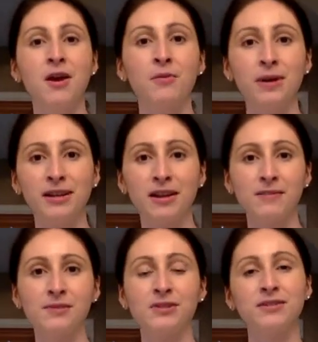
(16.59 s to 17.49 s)
when it
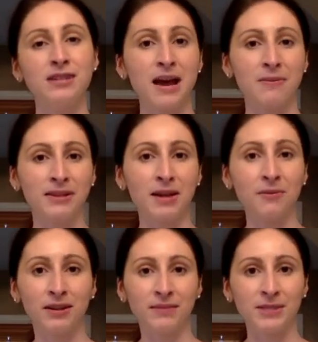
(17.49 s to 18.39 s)
comes to the topic that
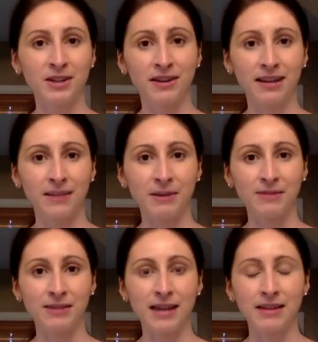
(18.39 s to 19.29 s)
we're going to be talking about
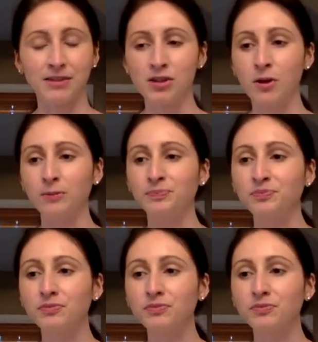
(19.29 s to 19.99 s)
today. So